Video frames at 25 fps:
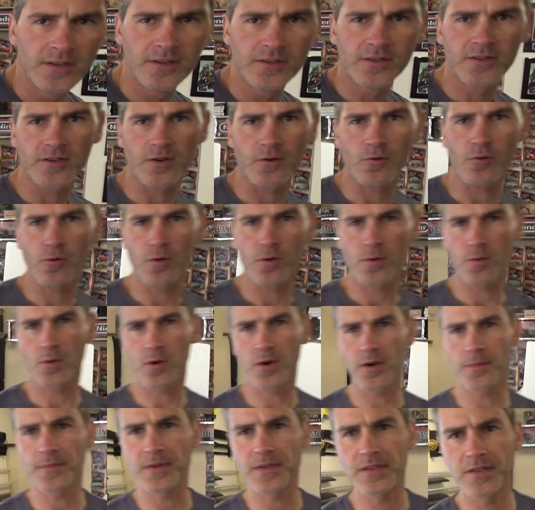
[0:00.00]
so all we
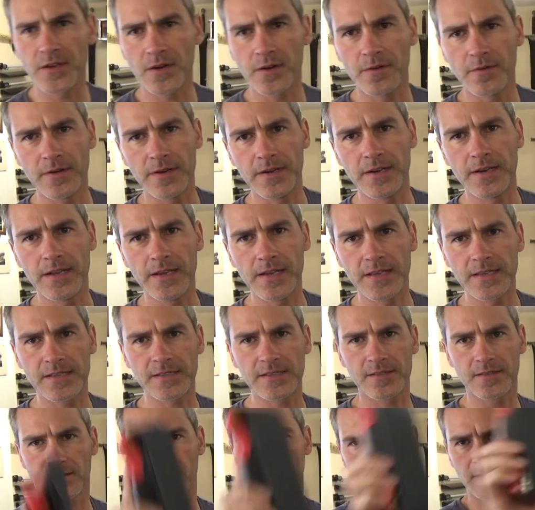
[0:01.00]
want to be doing
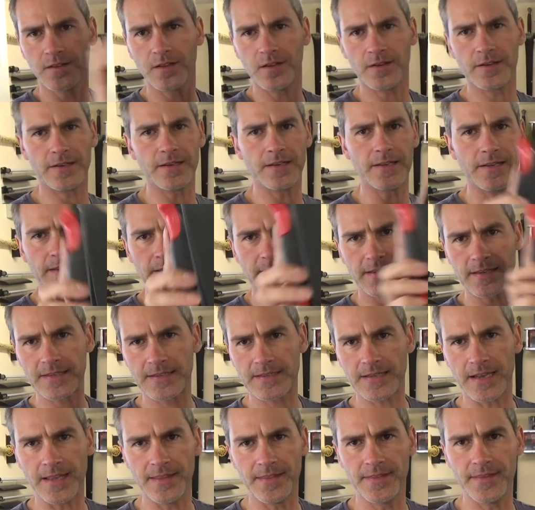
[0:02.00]
is lightly
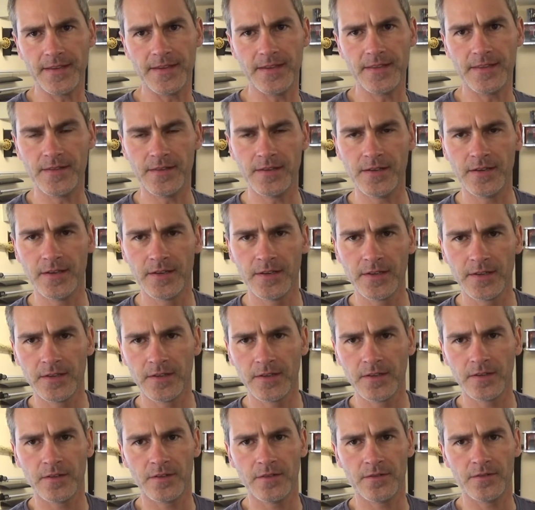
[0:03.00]
sanding
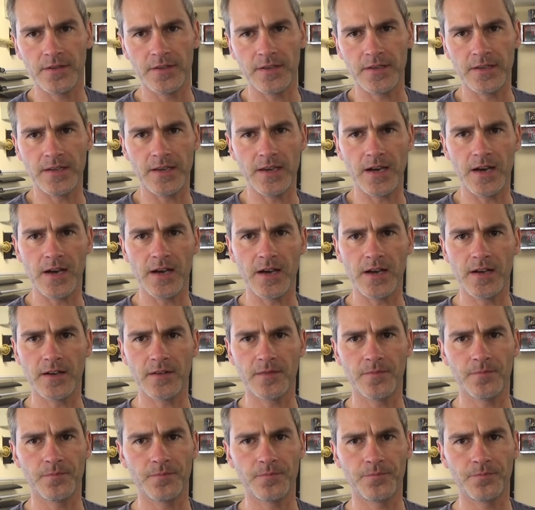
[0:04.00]
the uh,